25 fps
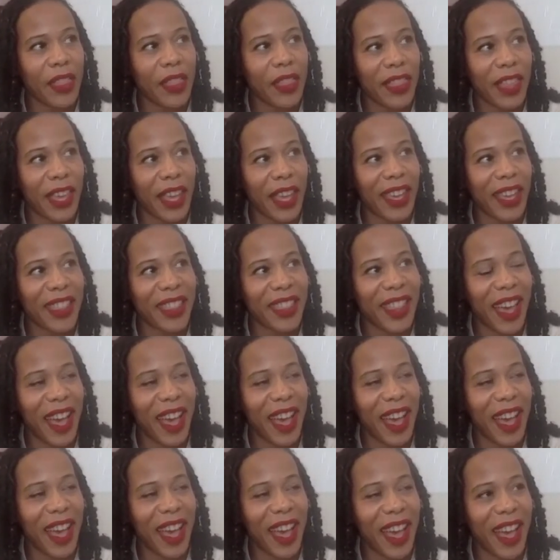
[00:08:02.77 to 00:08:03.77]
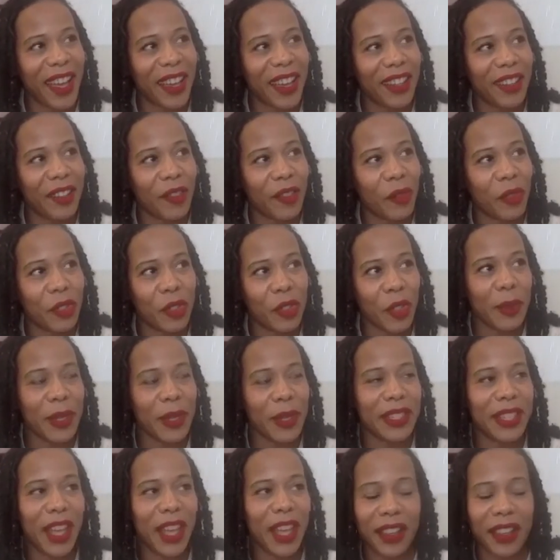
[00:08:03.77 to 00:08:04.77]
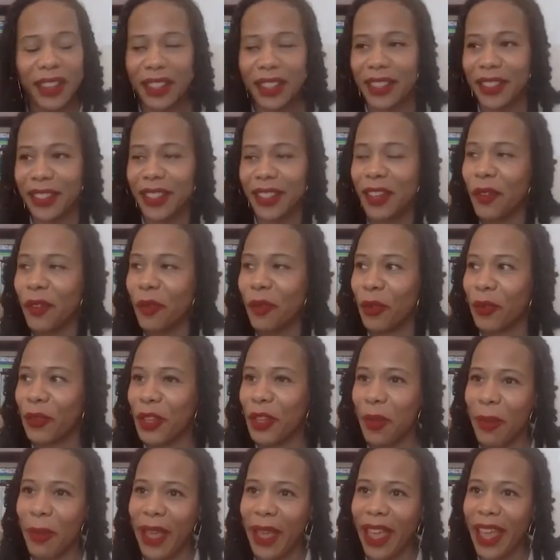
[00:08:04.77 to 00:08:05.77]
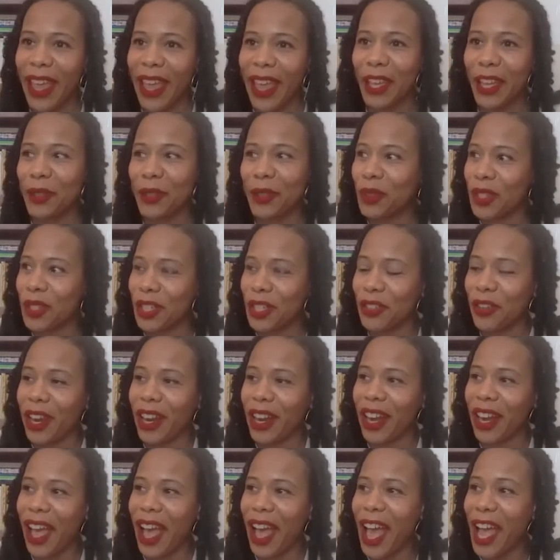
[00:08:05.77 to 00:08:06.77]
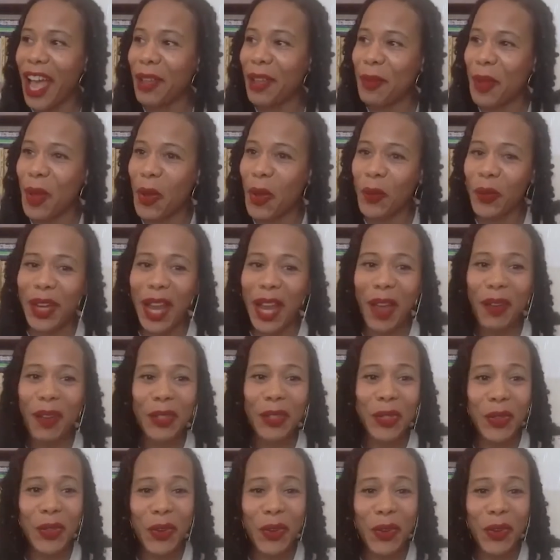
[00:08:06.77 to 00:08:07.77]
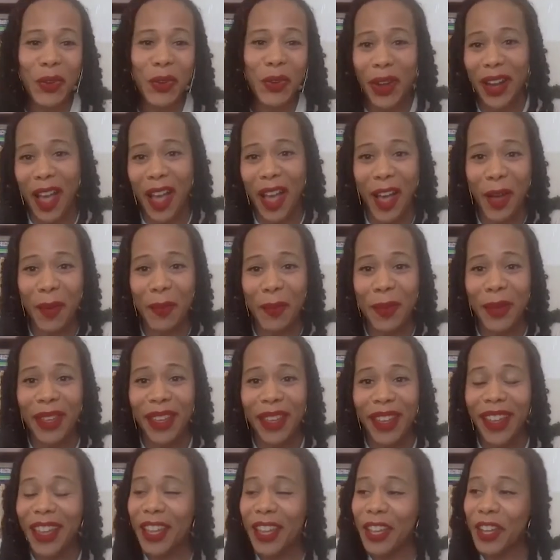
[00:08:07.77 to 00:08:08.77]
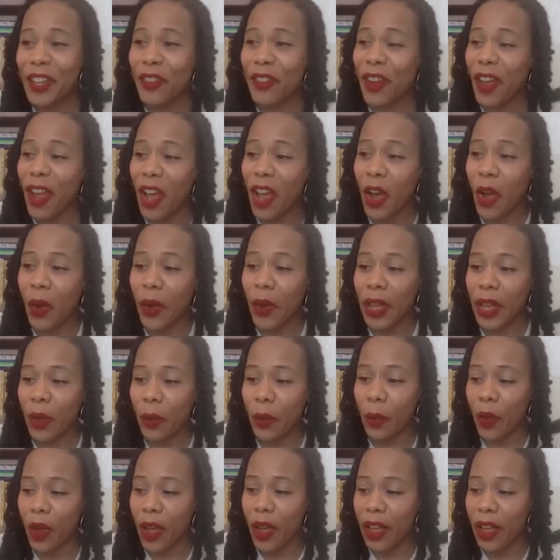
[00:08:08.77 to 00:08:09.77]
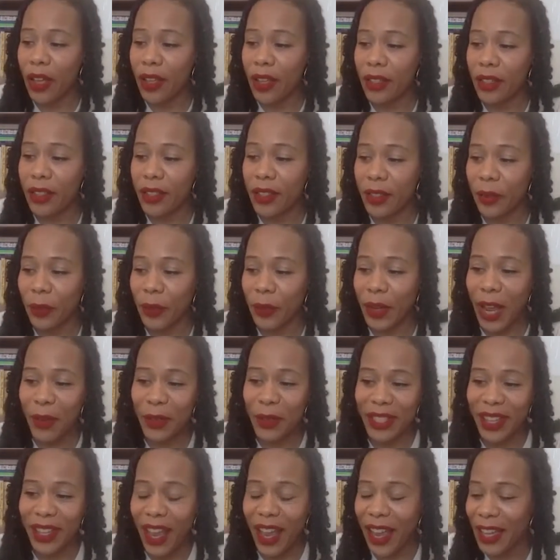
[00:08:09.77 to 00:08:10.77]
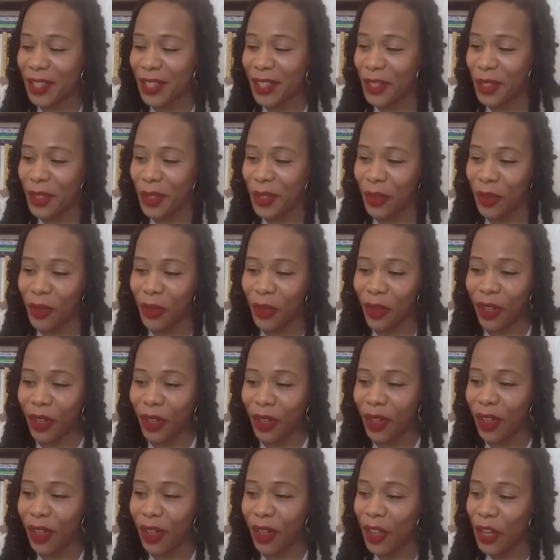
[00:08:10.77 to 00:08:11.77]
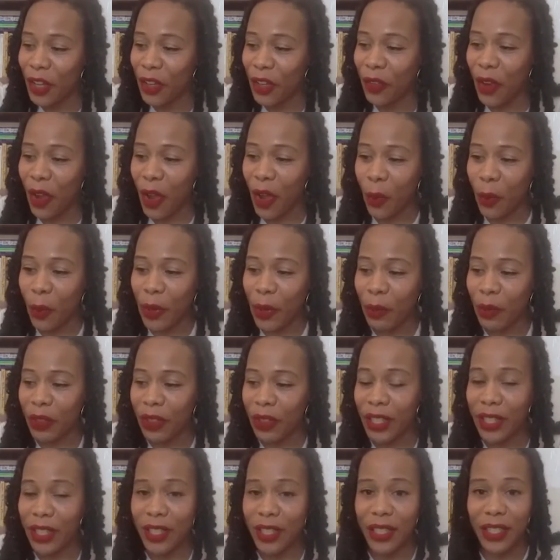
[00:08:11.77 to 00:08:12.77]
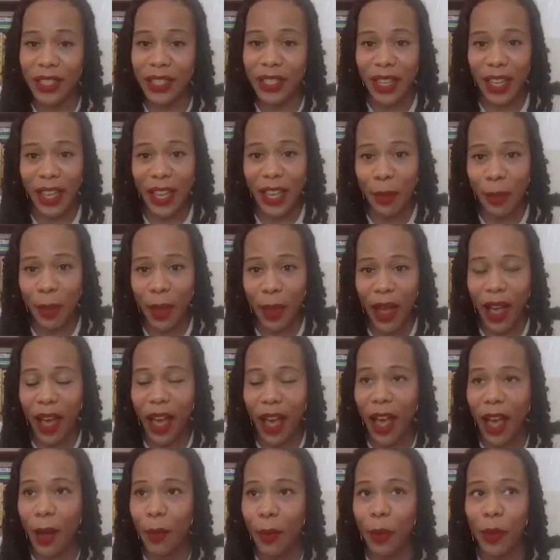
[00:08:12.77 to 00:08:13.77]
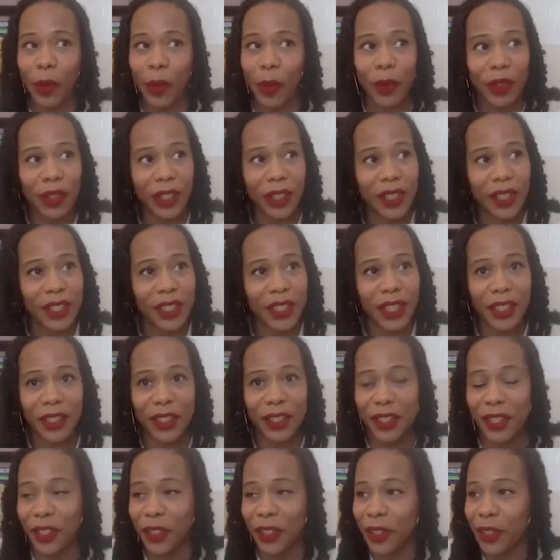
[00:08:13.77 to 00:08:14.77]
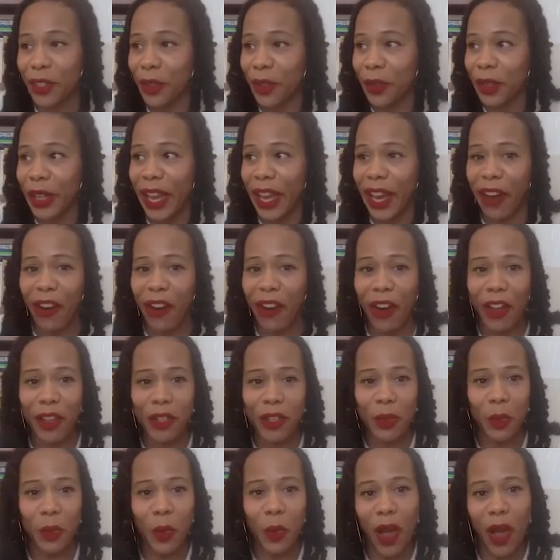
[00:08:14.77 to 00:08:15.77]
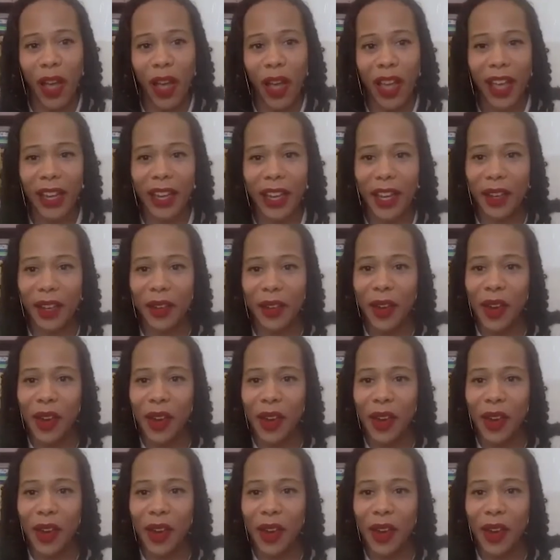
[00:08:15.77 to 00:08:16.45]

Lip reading: think that, so I'm going to tell, this is going to reveal my age, which I try to hide. But when I was growing up, it was when I was in high school, we were listening to hip hop. We were listening to KRS-One and